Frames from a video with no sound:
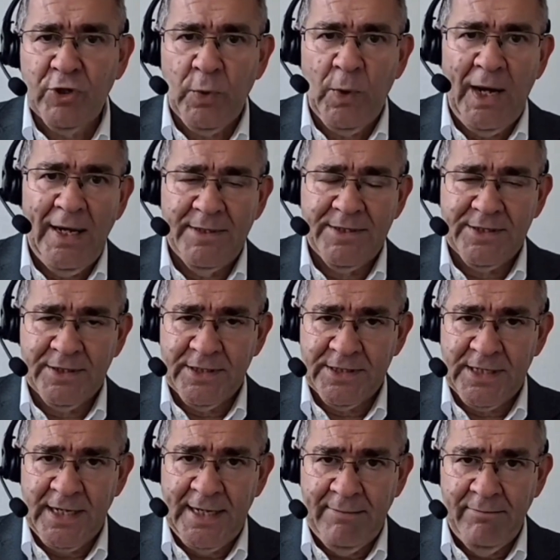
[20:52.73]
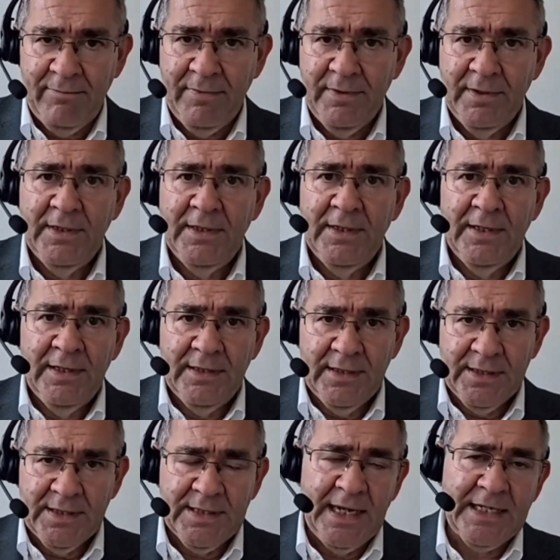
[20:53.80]
the requirements are the same,
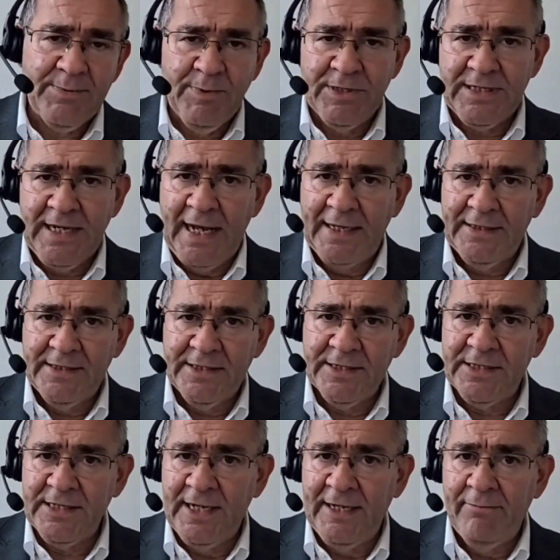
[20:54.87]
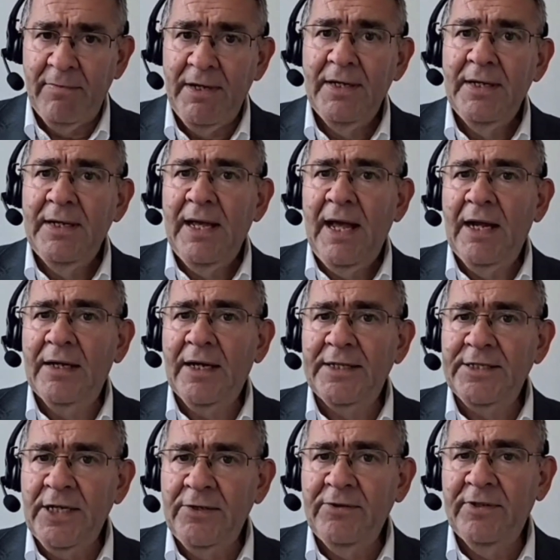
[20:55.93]
the assessment standards are the same, and
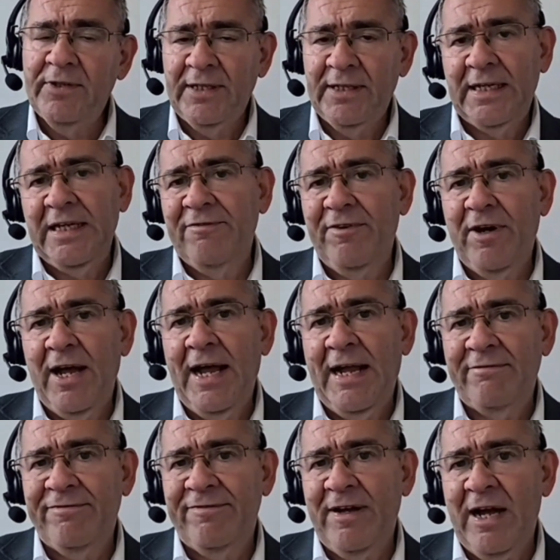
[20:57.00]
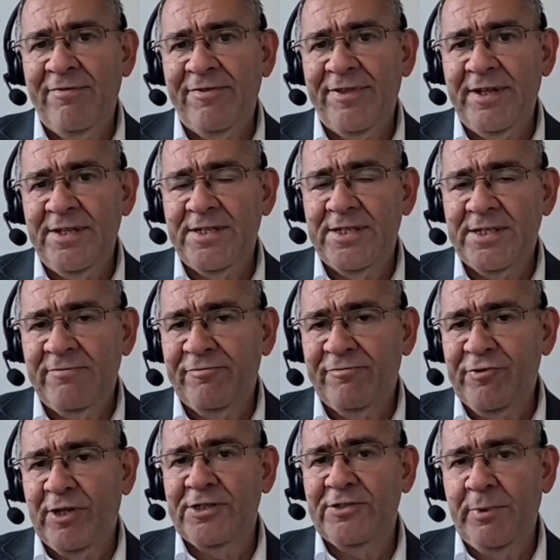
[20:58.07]
I don't think if I had 5 theses in
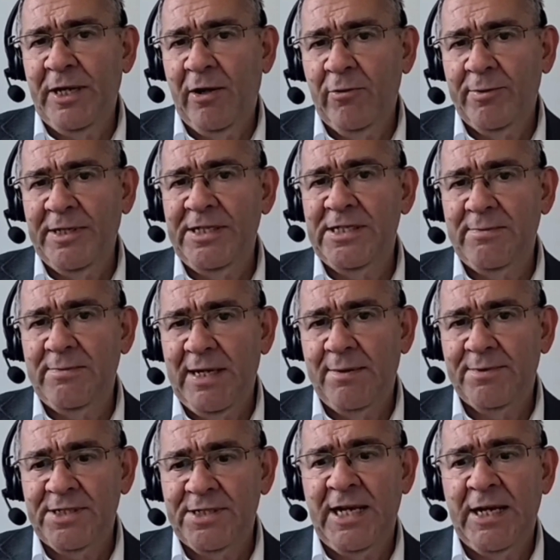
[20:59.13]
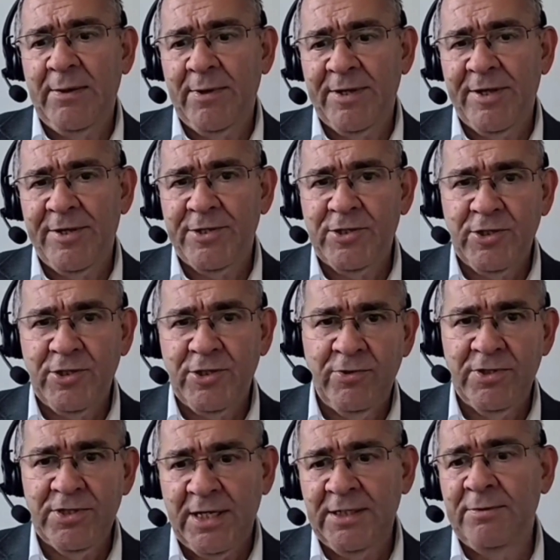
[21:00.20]
front of me, I would easily be able to say whether the
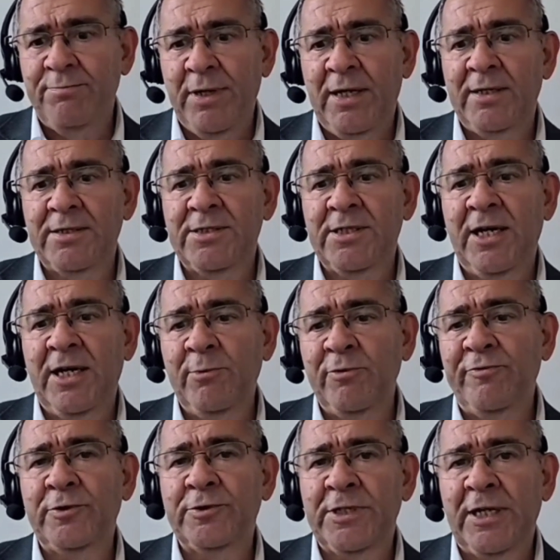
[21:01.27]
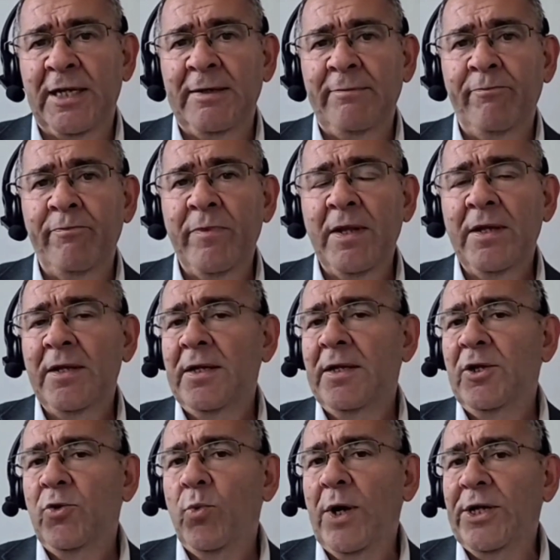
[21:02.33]
student studied part-time or full-time.
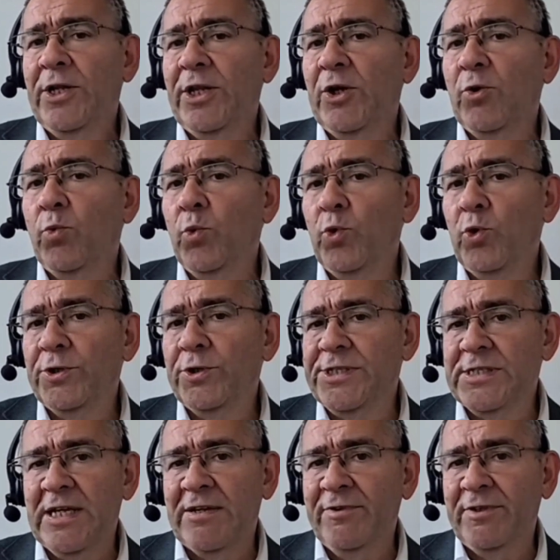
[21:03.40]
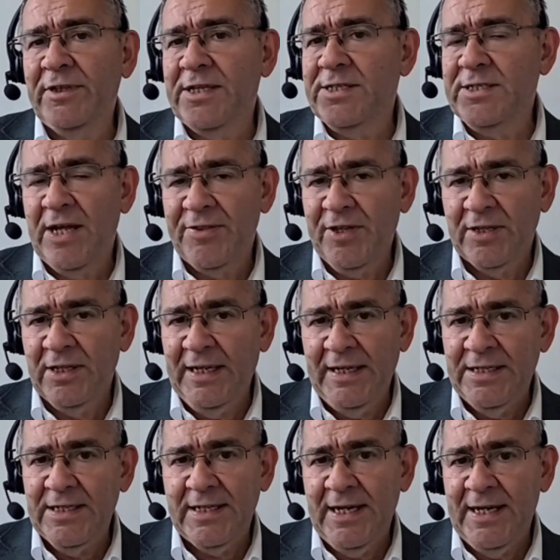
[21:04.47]
When award is given, there's nothing
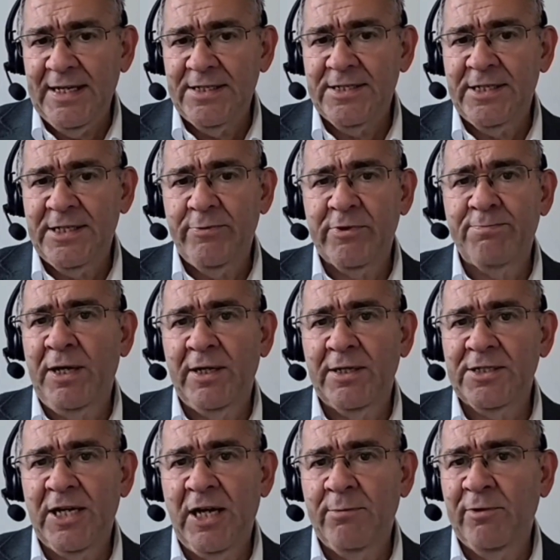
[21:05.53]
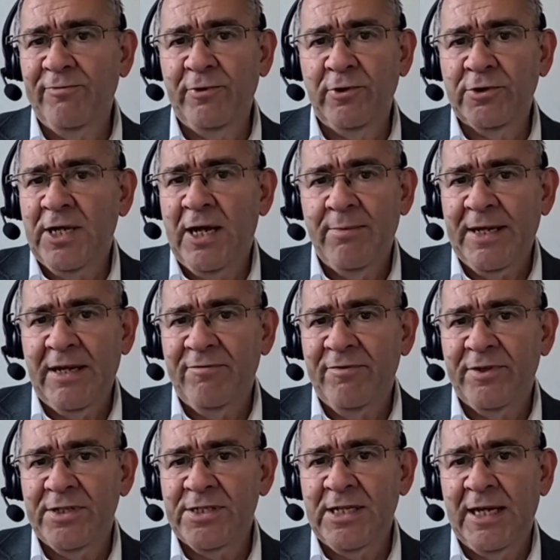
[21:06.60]
that indicates that it was part-time or full-time. They're
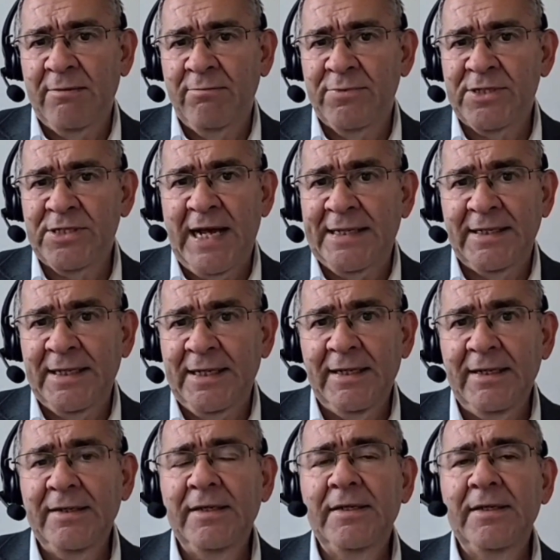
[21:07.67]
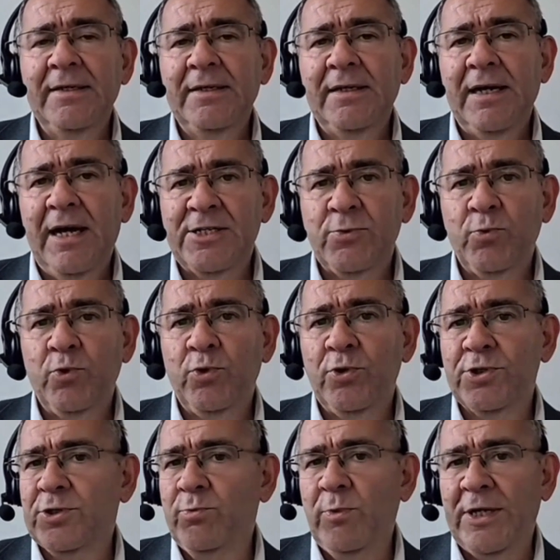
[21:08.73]
given the same standing as
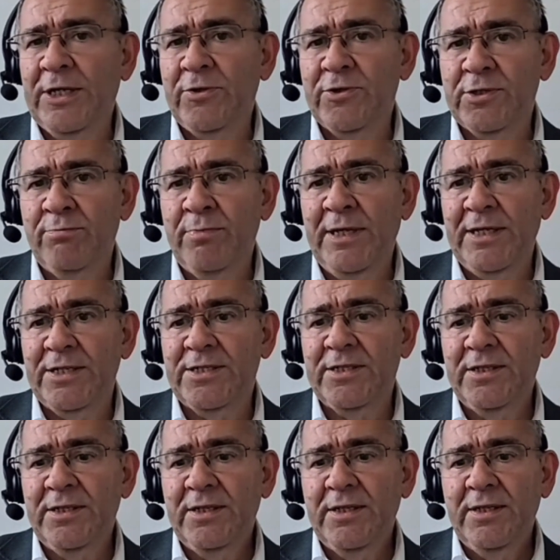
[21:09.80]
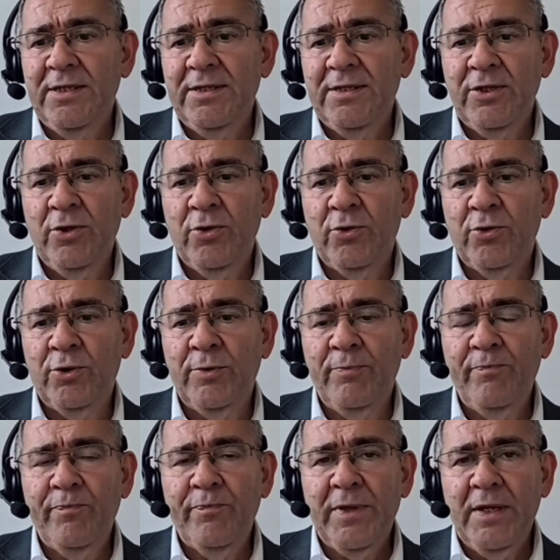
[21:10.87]
awards, and when you submit
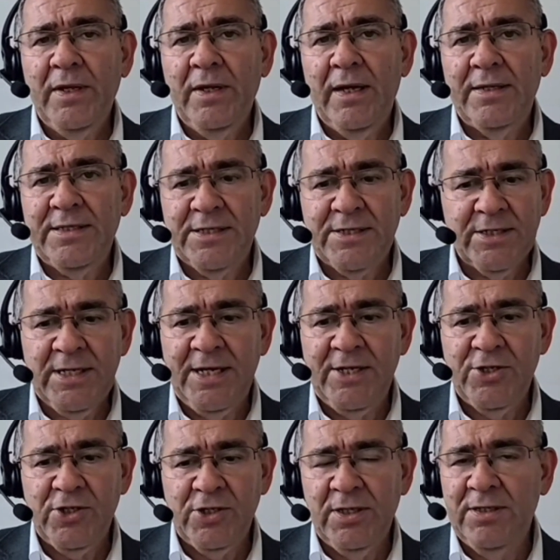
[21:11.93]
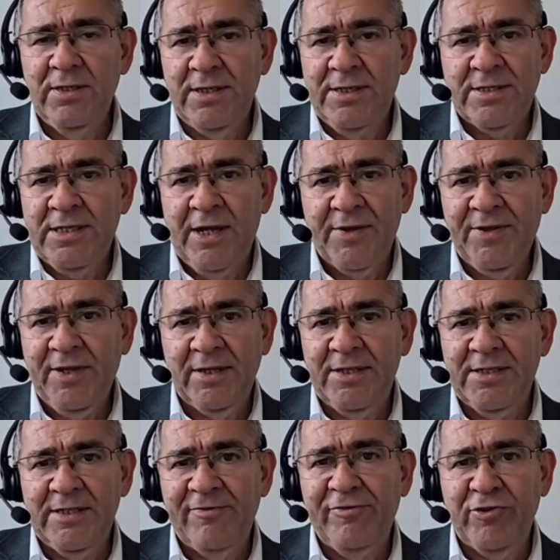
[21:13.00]
your dissertation, there's
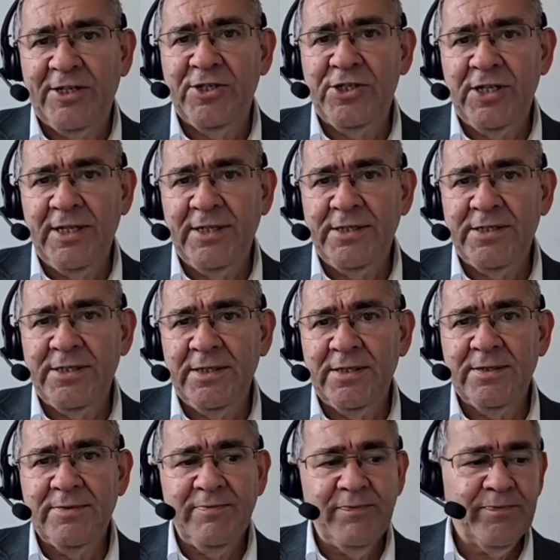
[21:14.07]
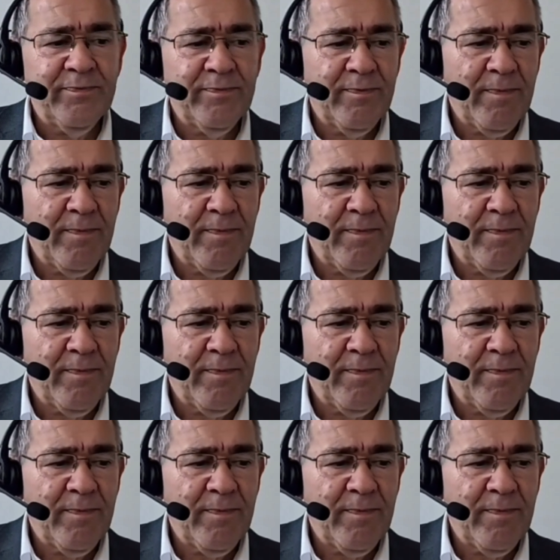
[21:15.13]
nothing that differentiates it.